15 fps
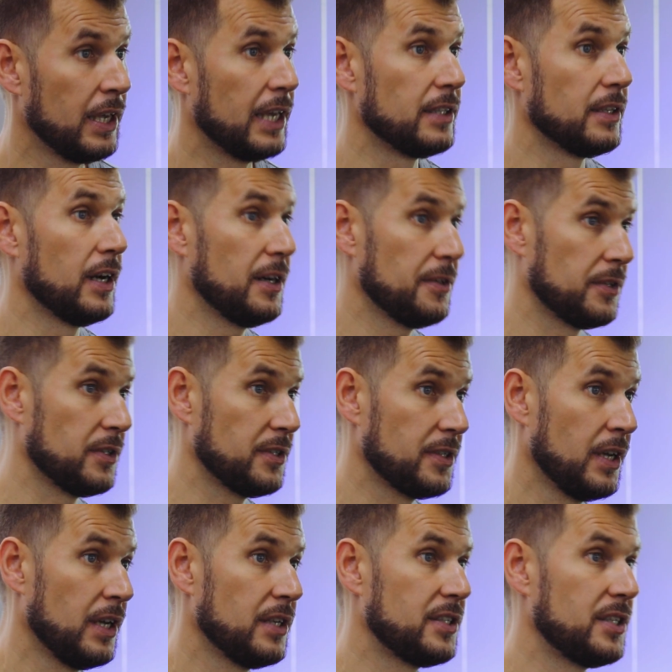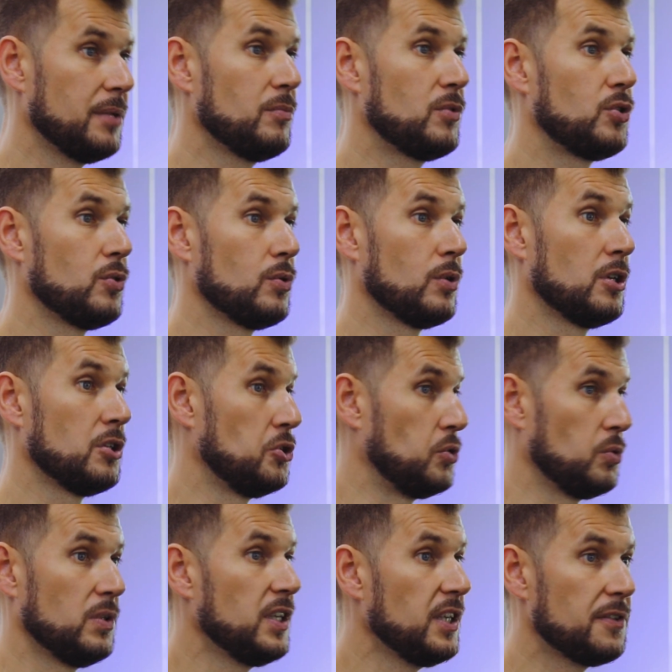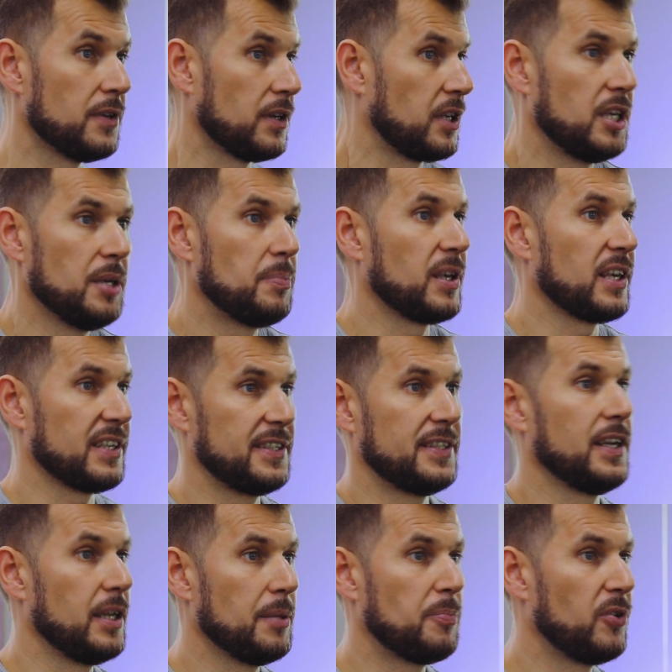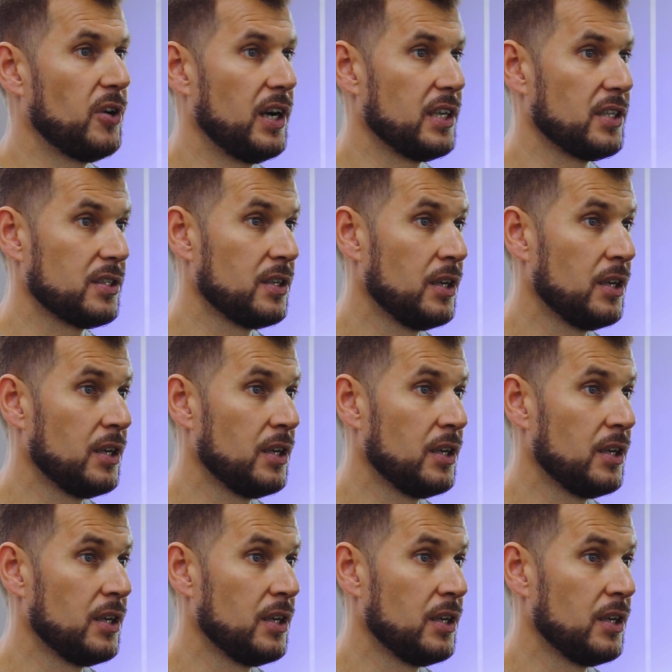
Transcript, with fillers: and others seem to do neither, keeping a steady price?